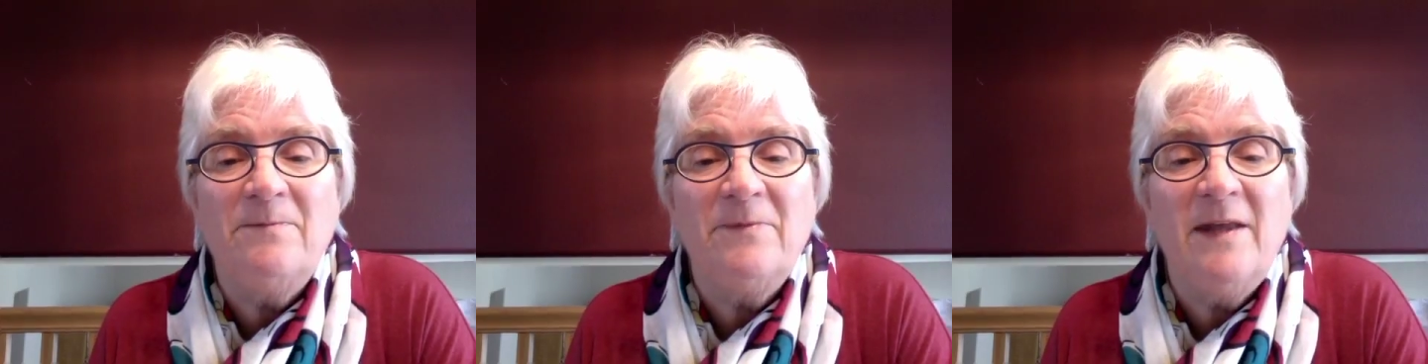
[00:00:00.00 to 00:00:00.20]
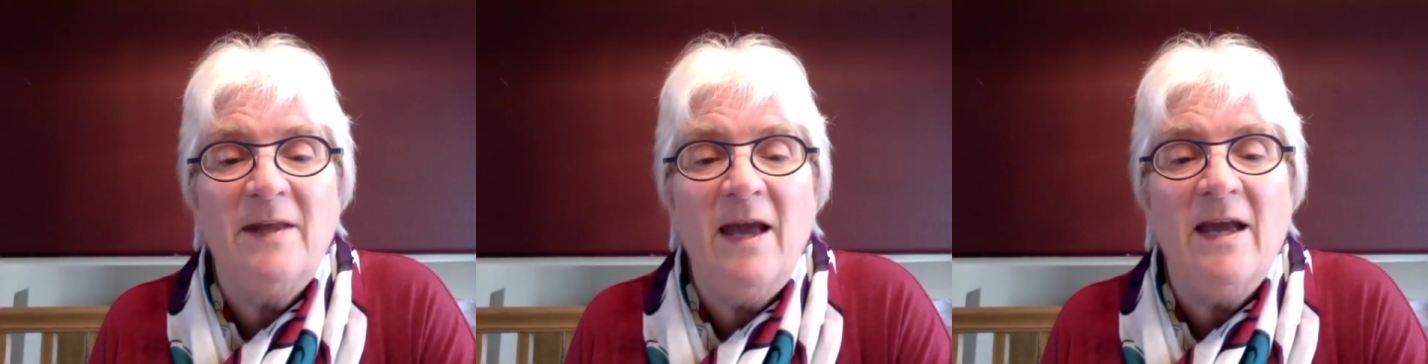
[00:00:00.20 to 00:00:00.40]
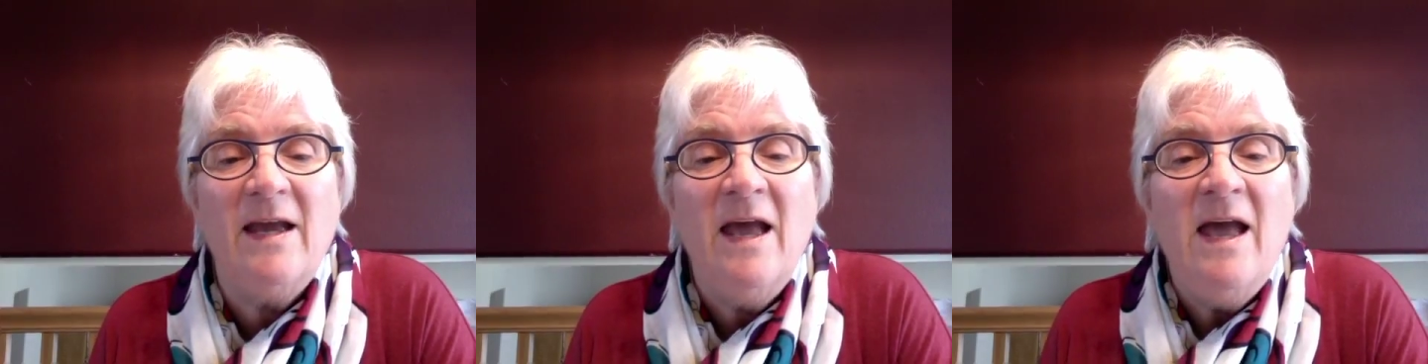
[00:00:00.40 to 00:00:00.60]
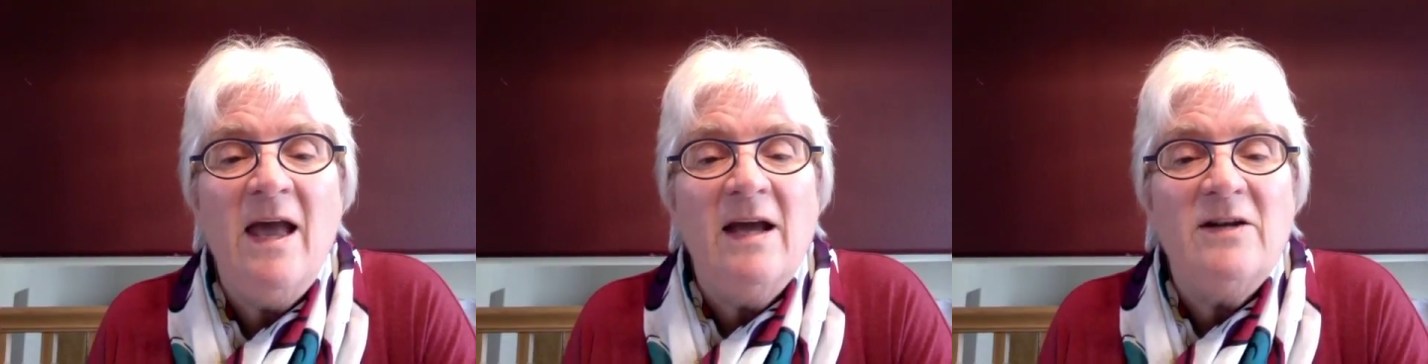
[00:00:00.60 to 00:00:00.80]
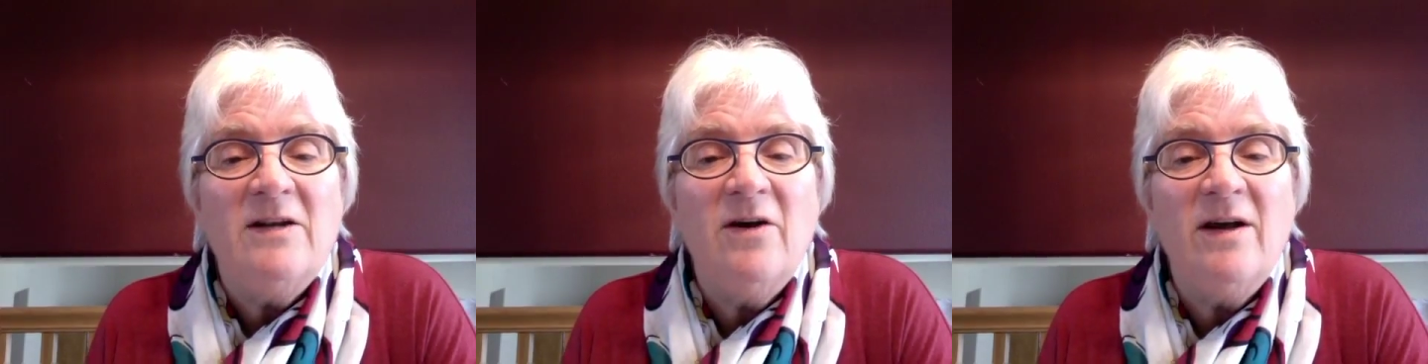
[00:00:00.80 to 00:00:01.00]
Okay,
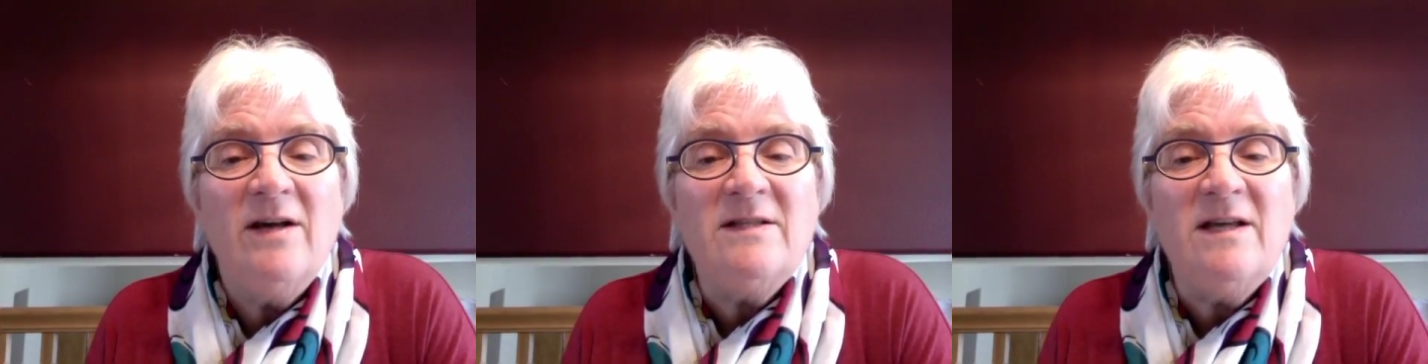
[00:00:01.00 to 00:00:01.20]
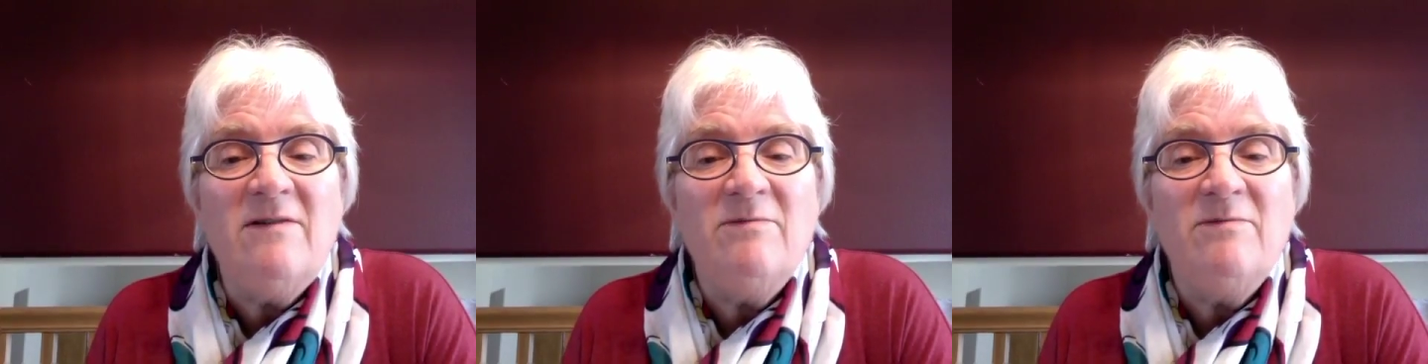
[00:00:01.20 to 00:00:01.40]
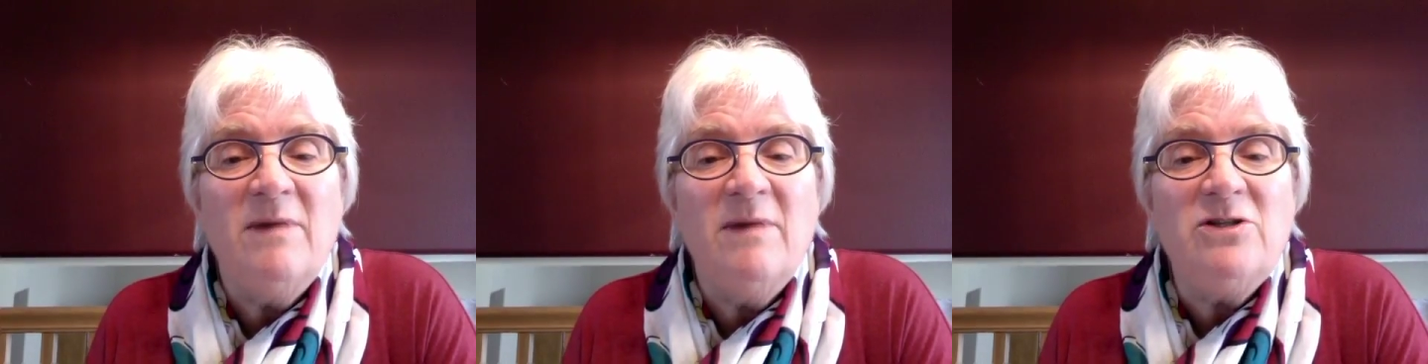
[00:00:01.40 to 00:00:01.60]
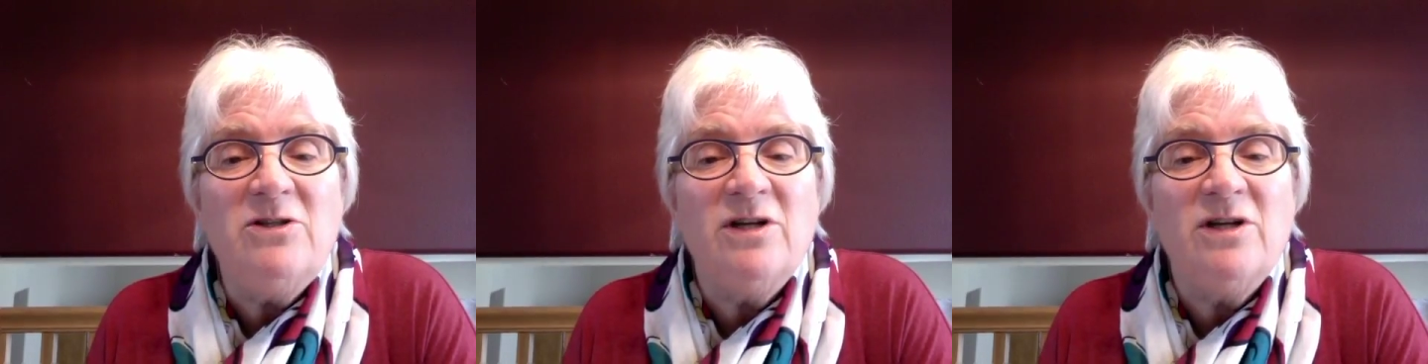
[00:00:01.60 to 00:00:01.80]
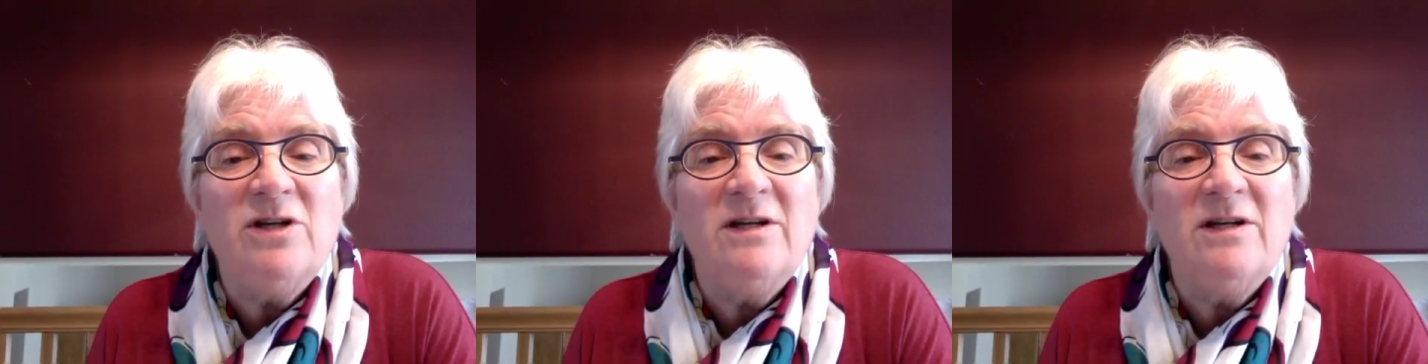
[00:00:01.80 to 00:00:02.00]
now as I've
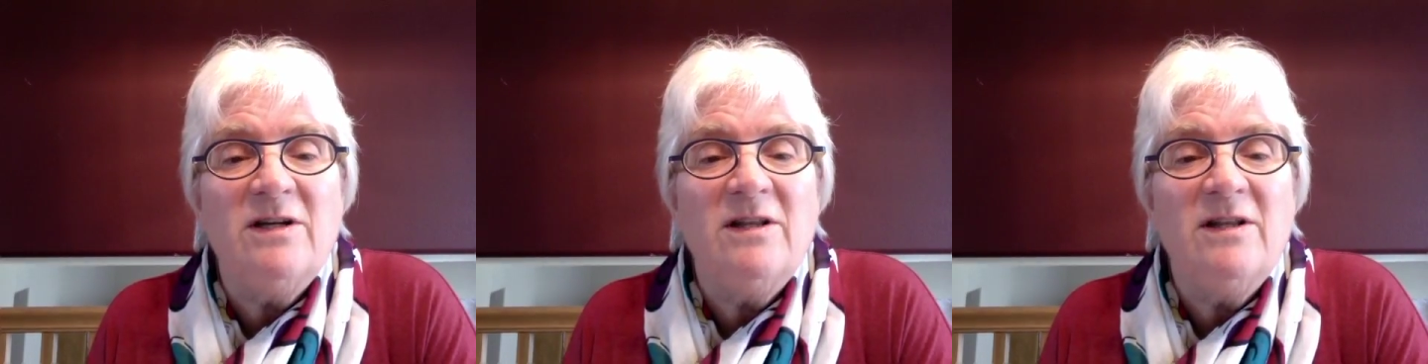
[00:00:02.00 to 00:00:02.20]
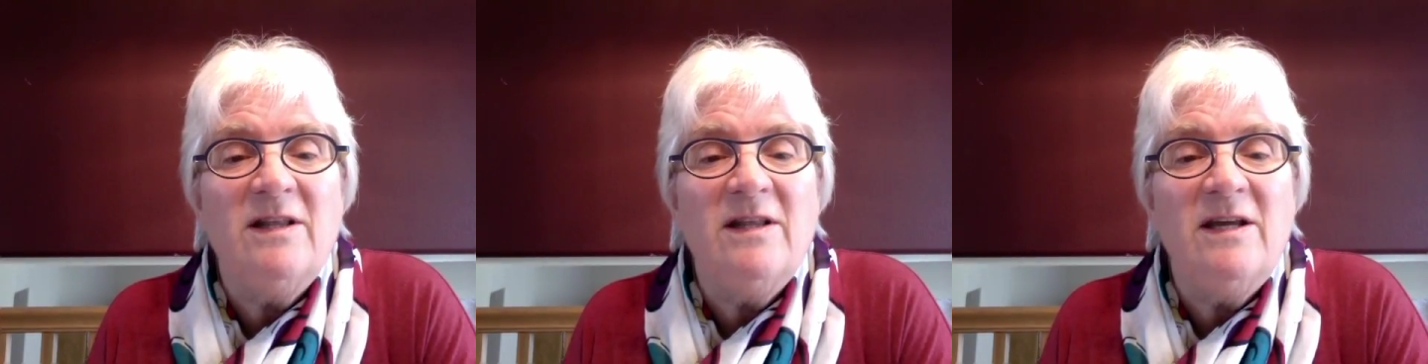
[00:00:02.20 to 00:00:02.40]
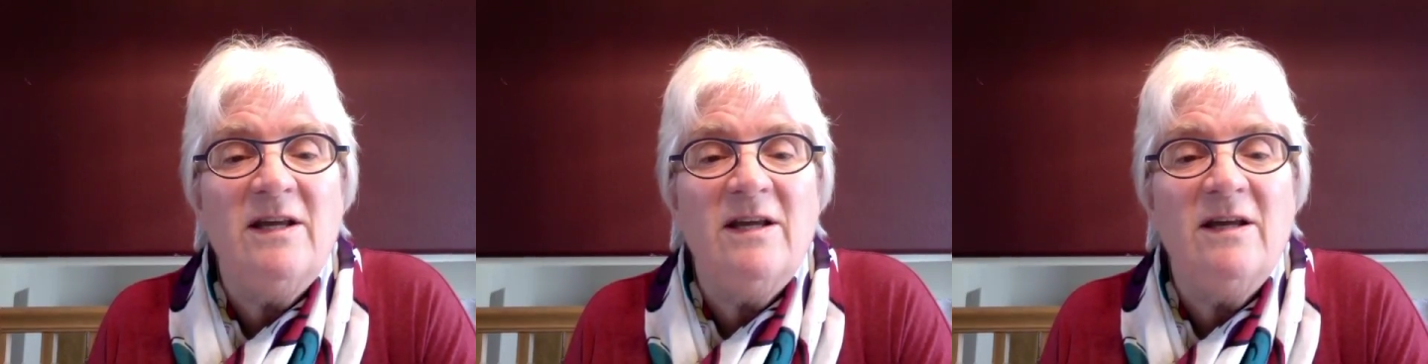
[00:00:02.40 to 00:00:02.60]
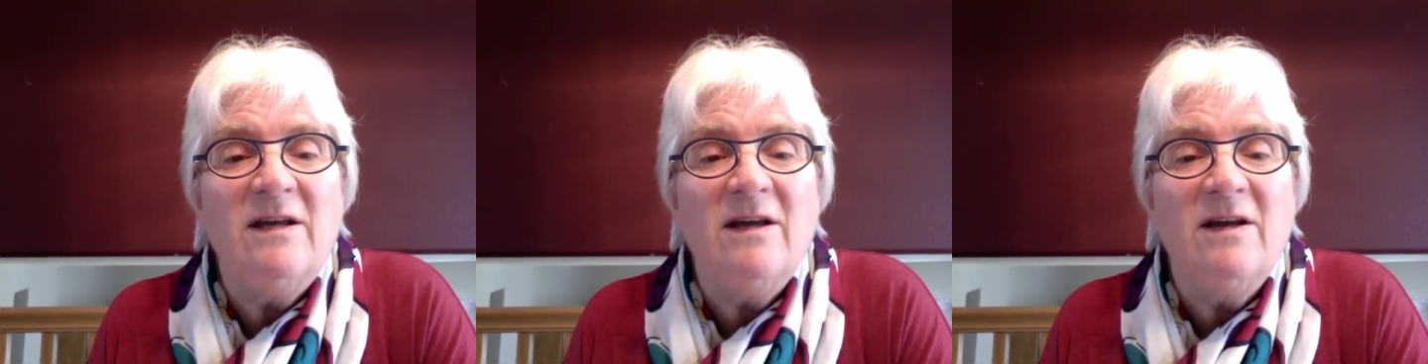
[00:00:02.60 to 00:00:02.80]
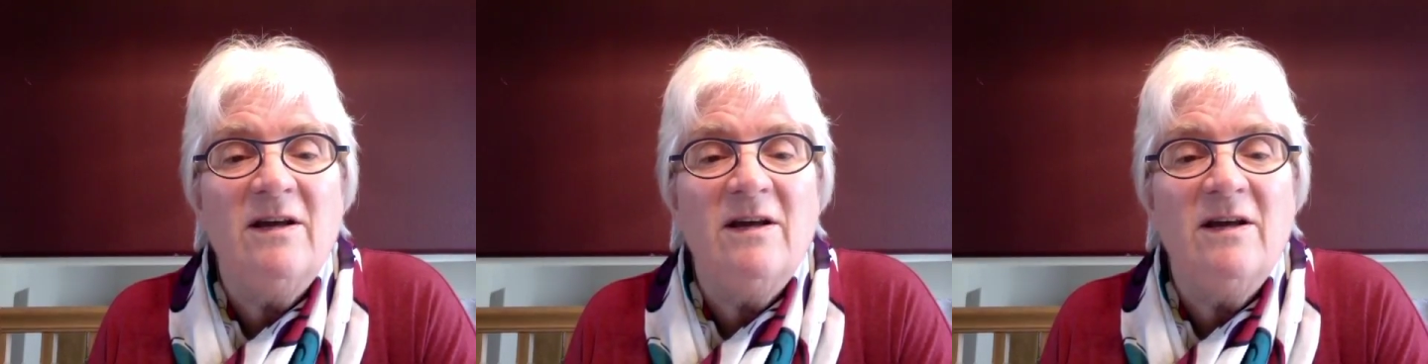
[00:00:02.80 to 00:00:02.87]
mentioned, the